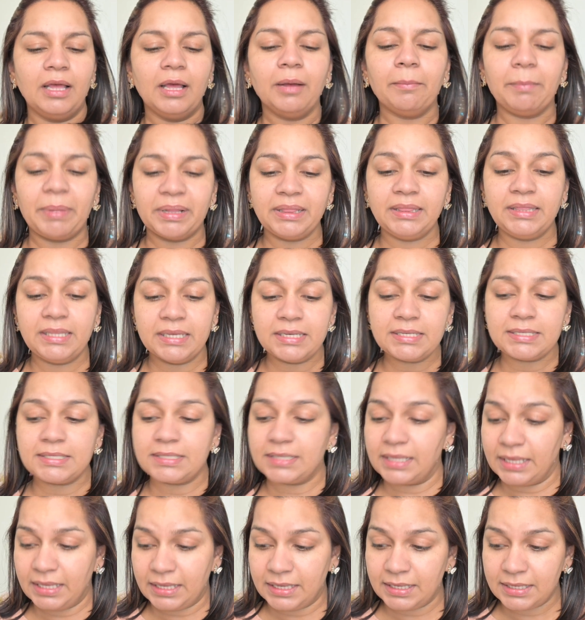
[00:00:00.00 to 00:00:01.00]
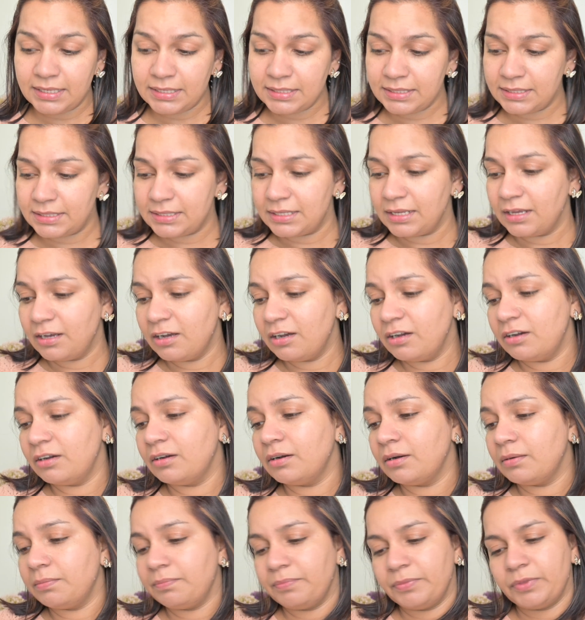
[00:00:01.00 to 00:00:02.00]
but this is
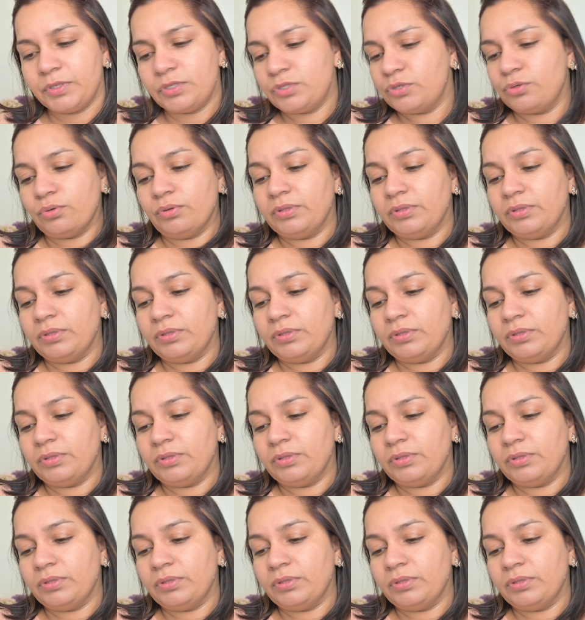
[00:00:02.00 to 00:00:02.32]
so